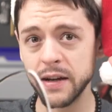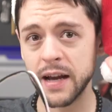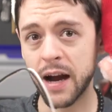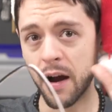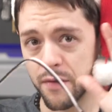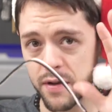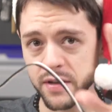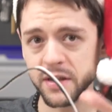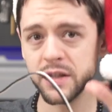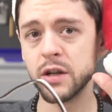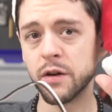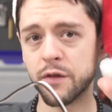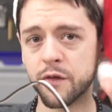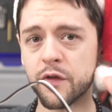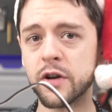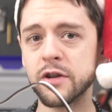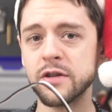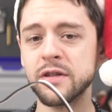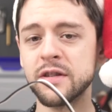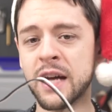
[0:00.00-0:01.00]
Now, if this is your
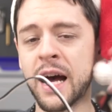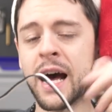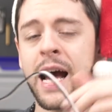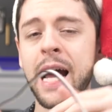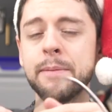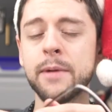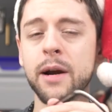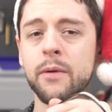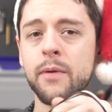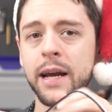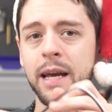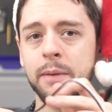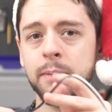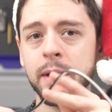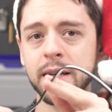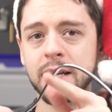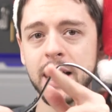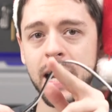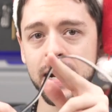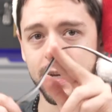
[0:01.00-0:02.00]
first time, I
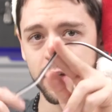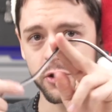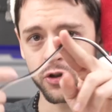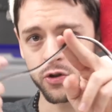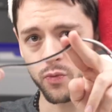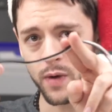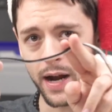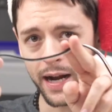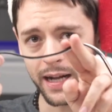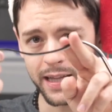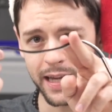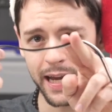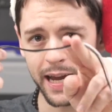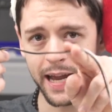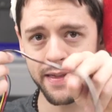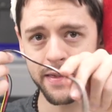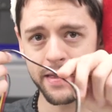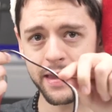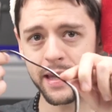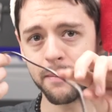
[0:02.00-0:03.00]
recommend cutting directly
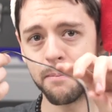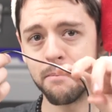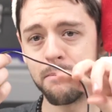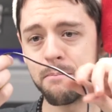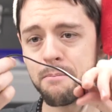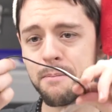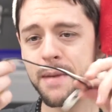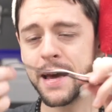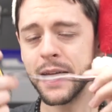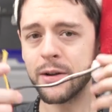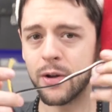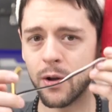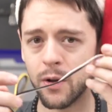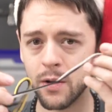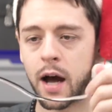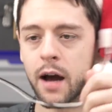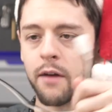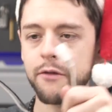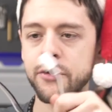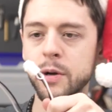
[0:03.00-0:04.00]
in the
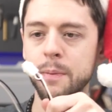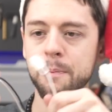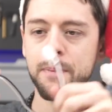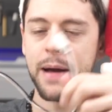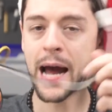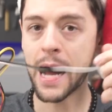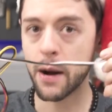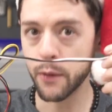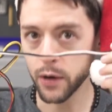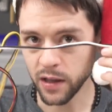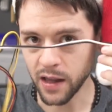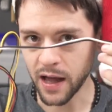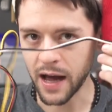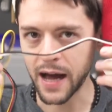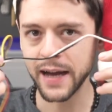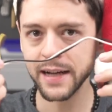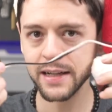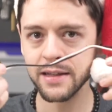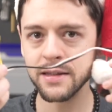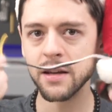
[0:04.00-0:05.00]
middle of your power
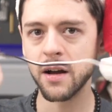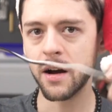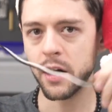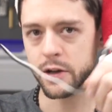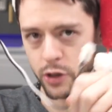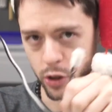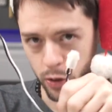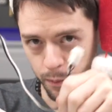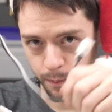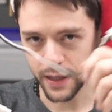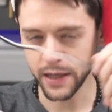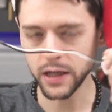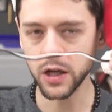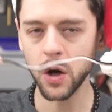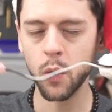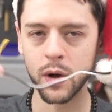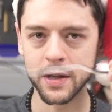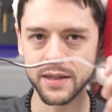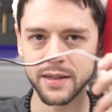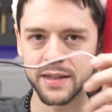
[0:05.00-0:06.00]
lines on your
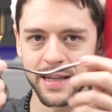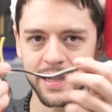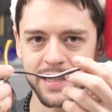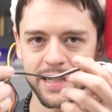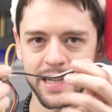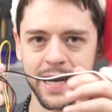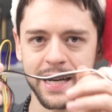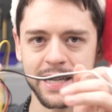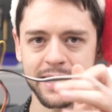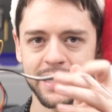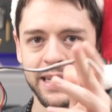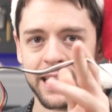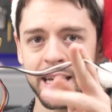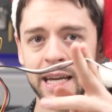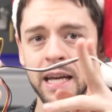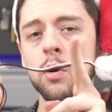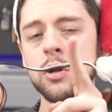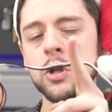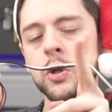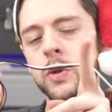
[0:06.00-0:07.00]
Pico one sixty X
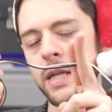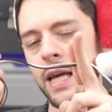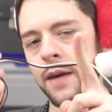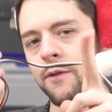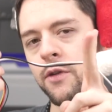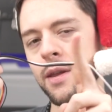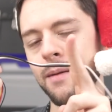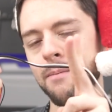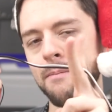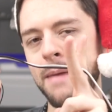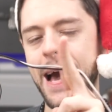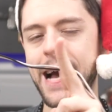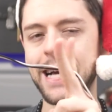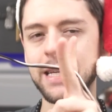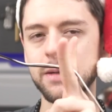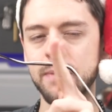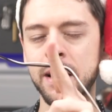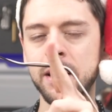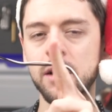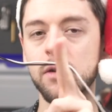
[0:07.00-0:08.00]
T, which will give you the
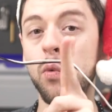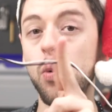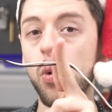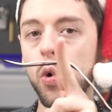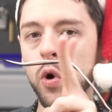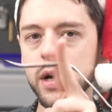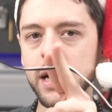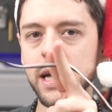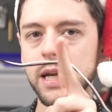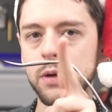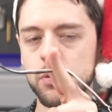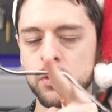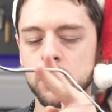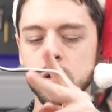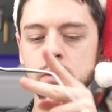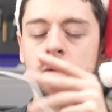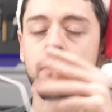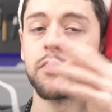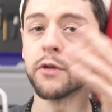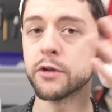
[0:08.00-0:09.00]
max amount of working
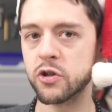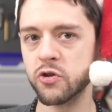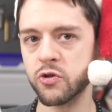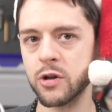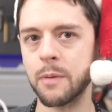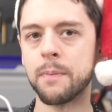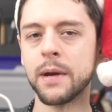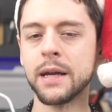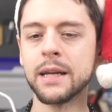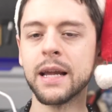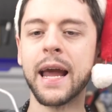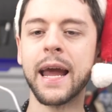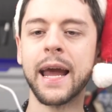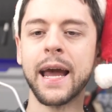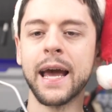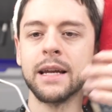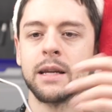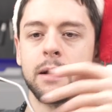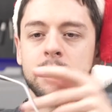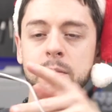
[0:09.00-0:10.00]
room for stripping
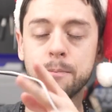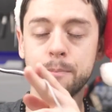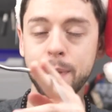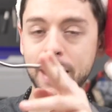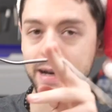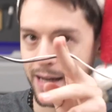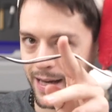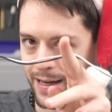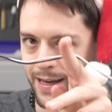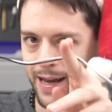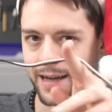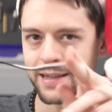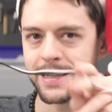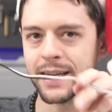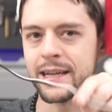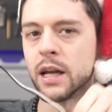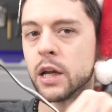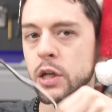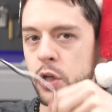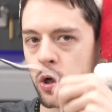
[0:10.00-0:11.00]
and butt
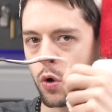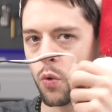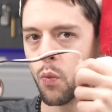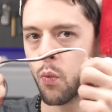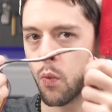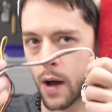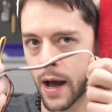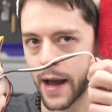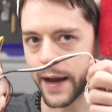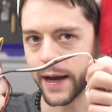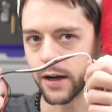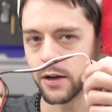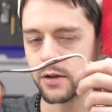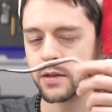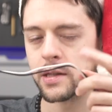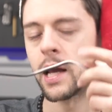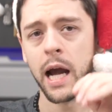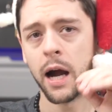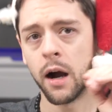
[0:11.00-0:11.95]
connecting your wires.